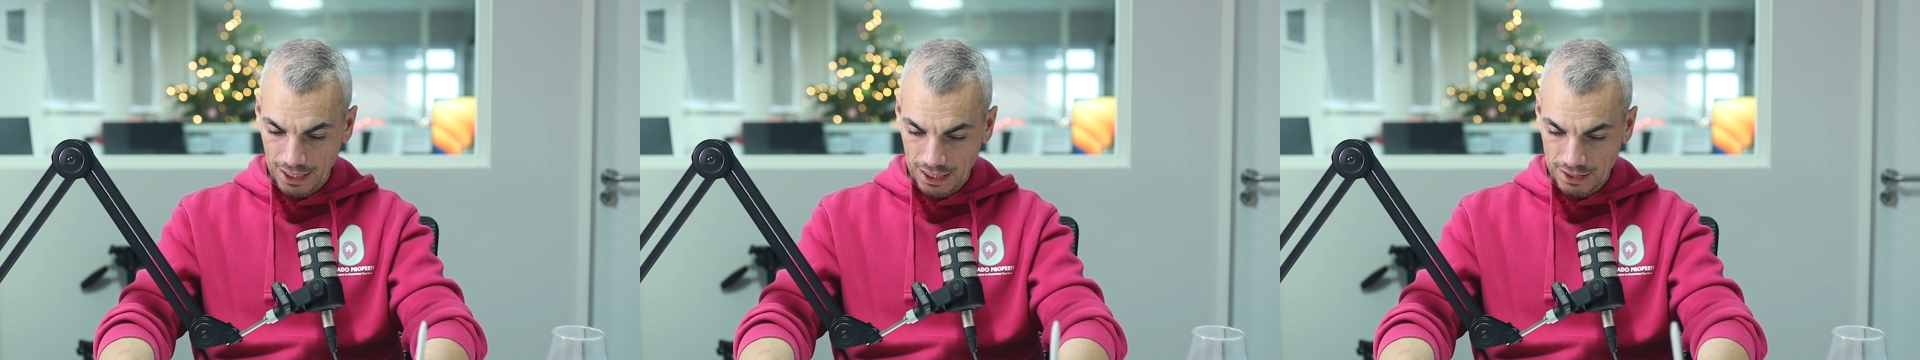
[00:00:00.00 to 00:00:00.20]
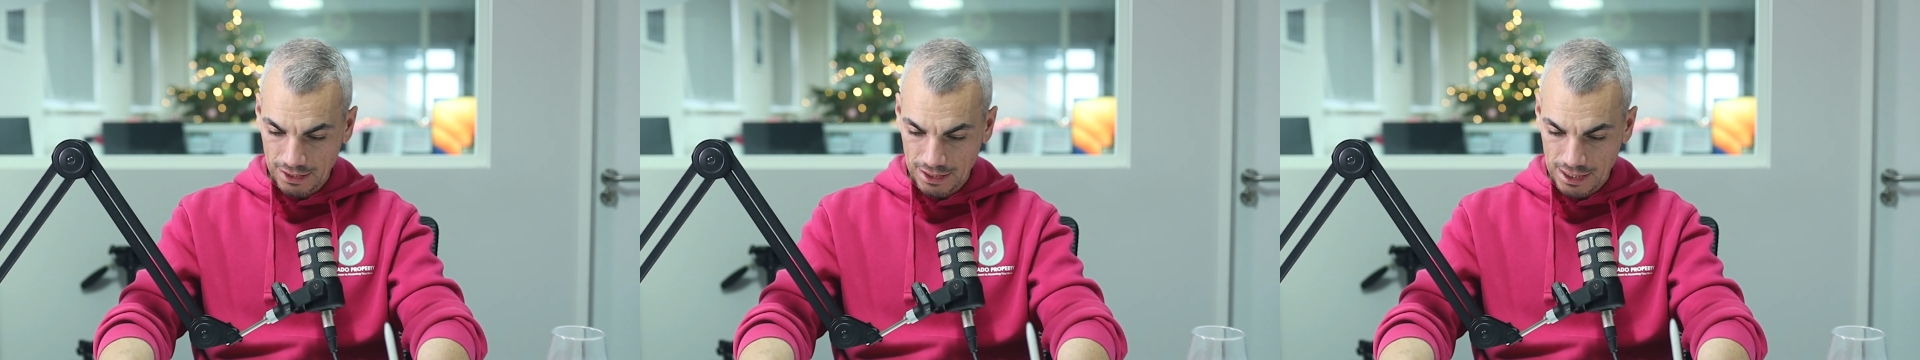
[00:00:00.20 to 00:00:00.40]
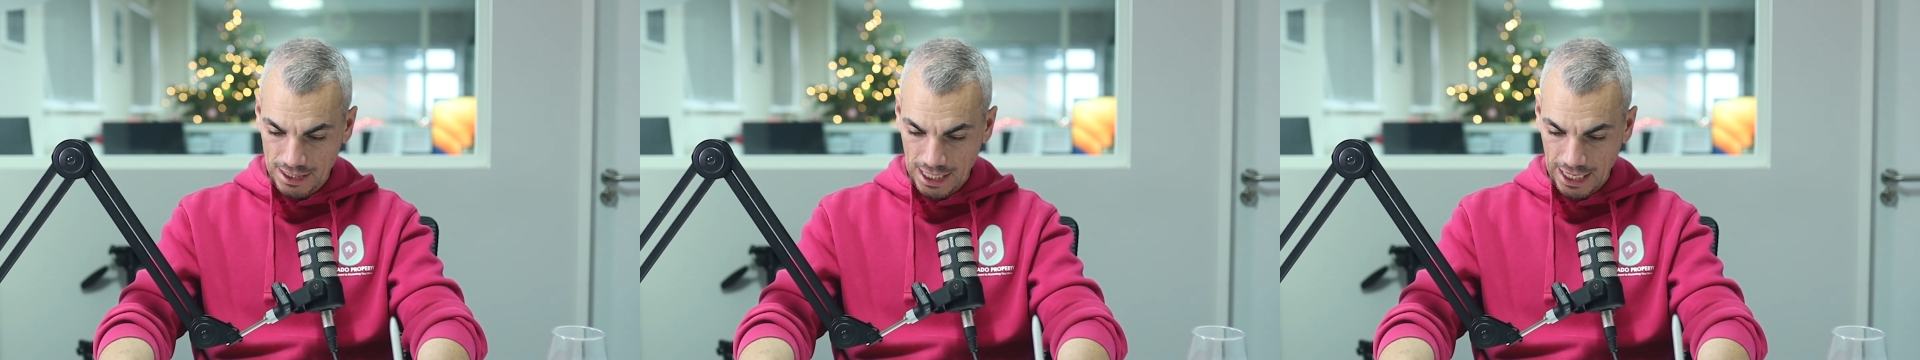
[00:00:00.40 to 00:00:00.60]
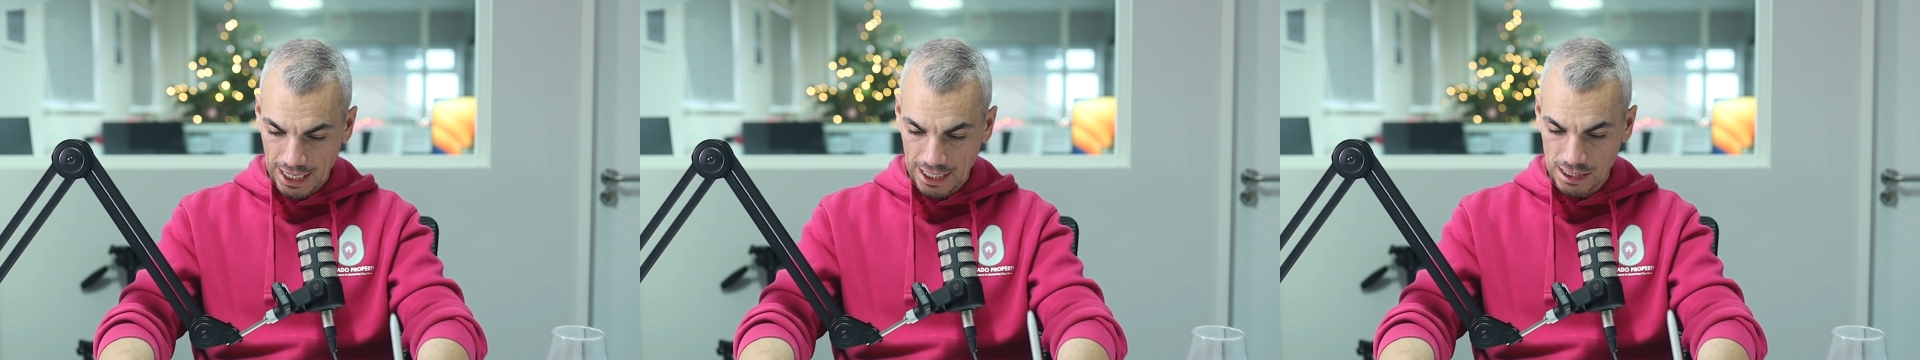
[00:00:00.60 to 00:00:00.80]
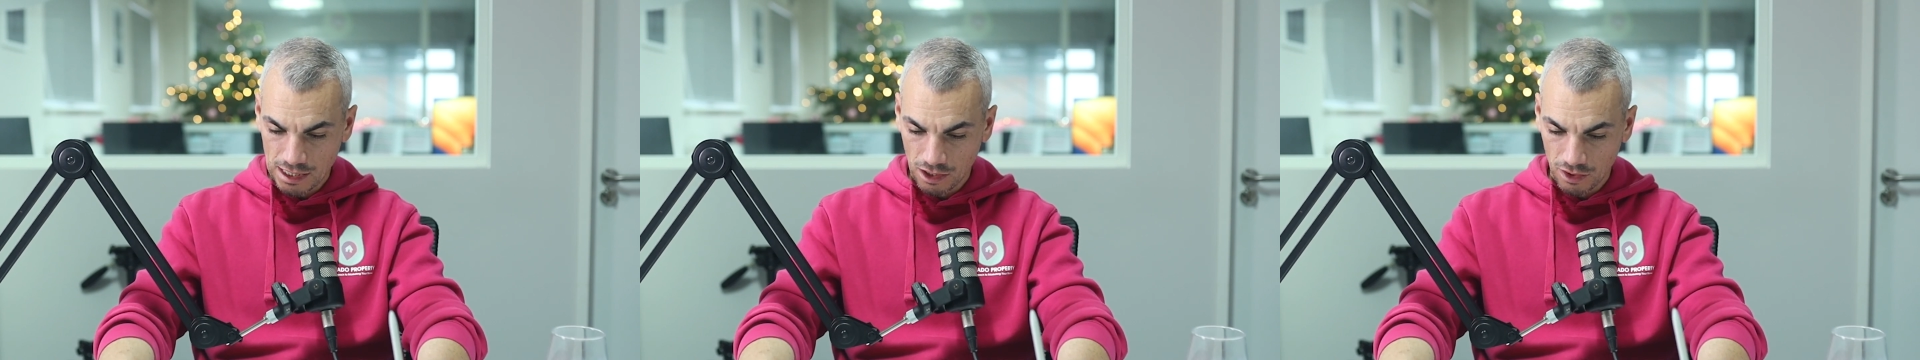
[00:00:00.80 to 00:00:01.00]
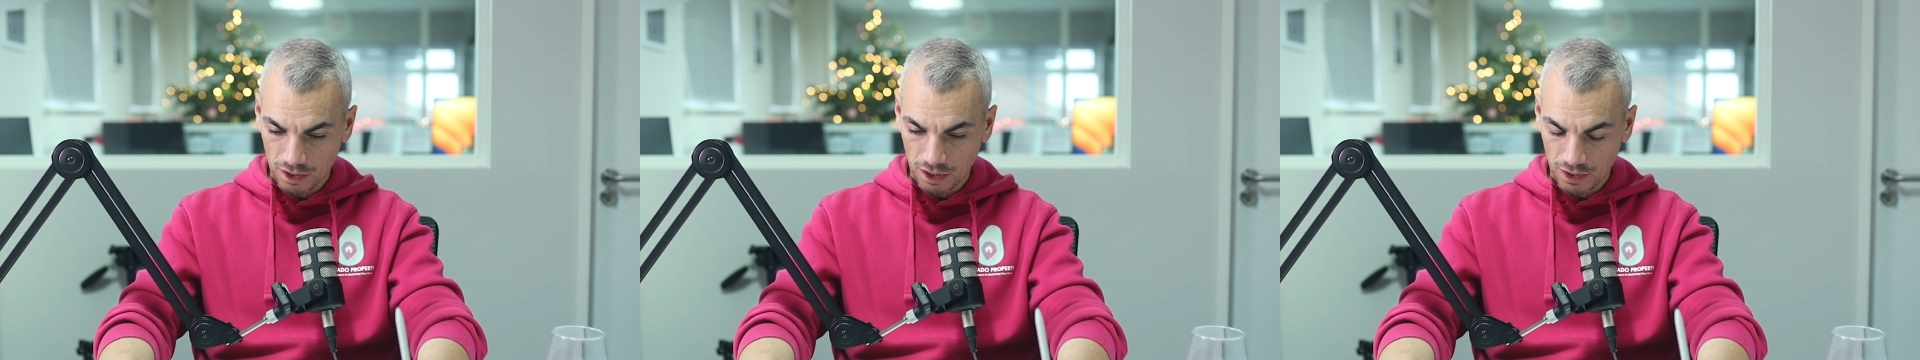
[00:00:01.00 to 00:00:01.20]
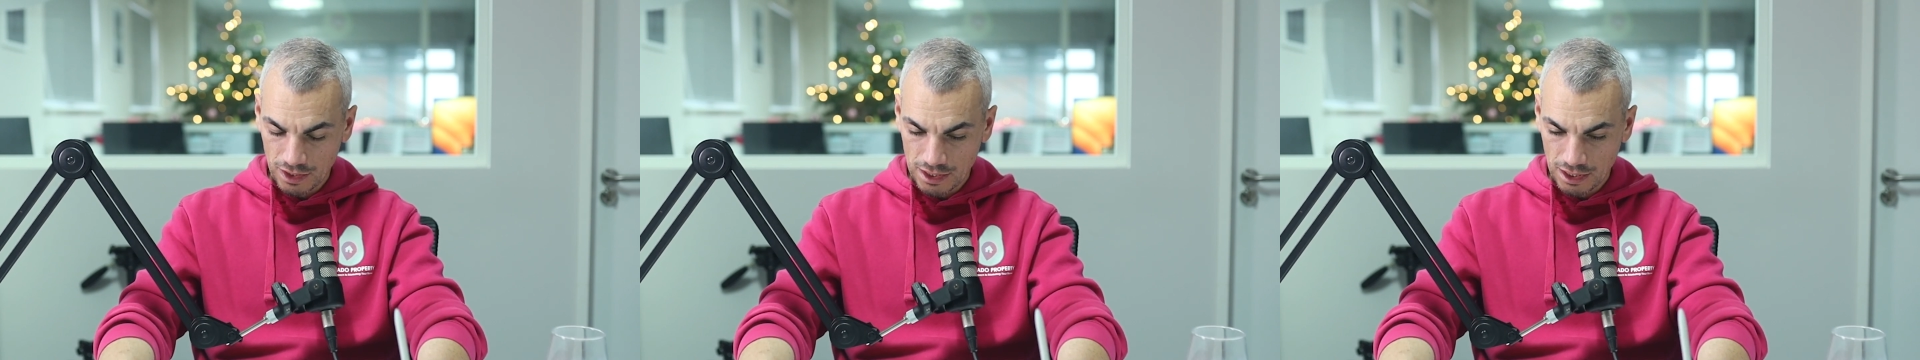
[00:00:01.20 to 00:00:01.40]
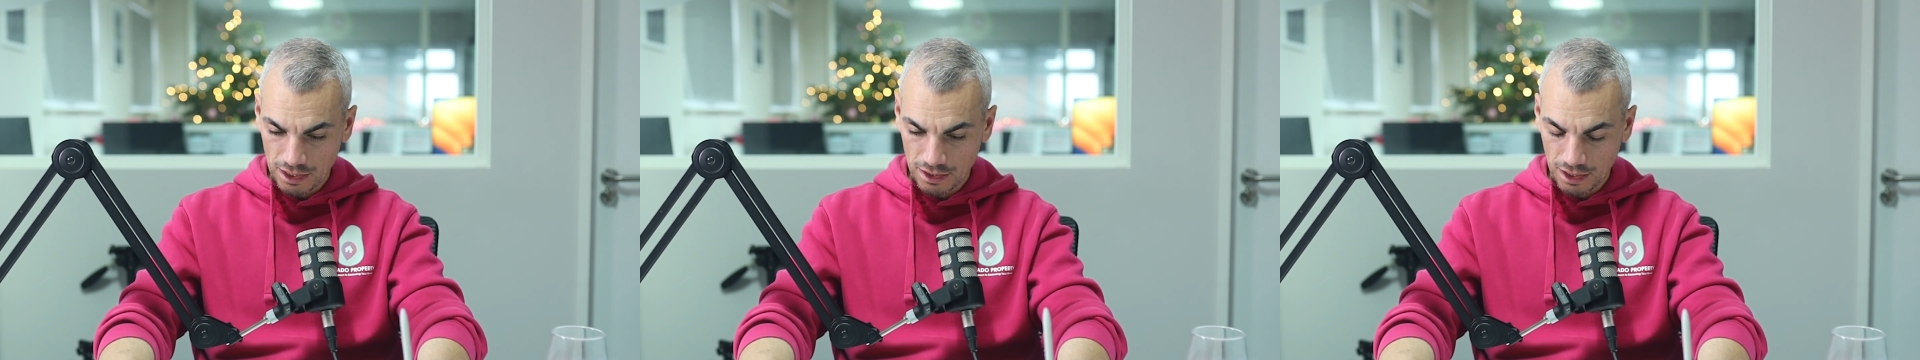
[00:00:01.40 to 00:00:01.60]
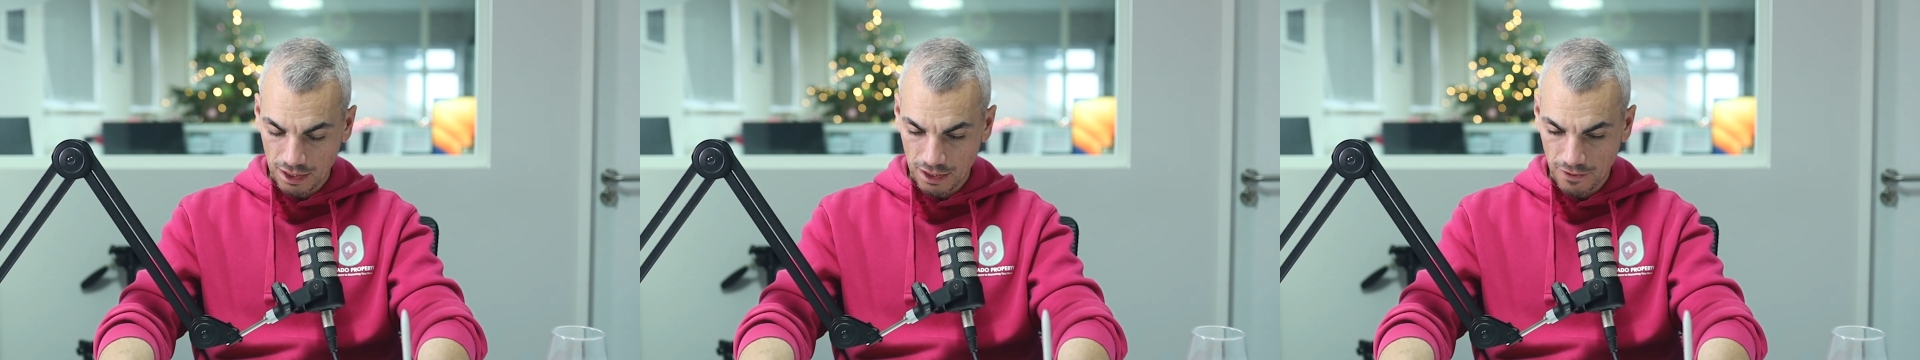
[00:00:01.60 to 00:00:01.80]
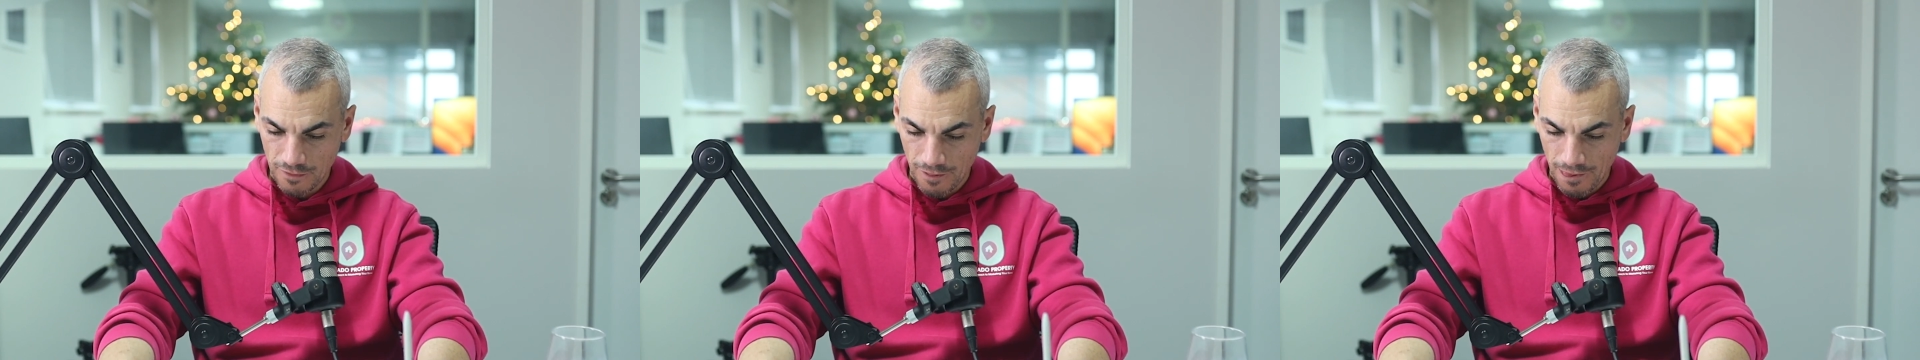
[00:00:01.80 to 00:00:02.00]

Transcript: and he's highlighted that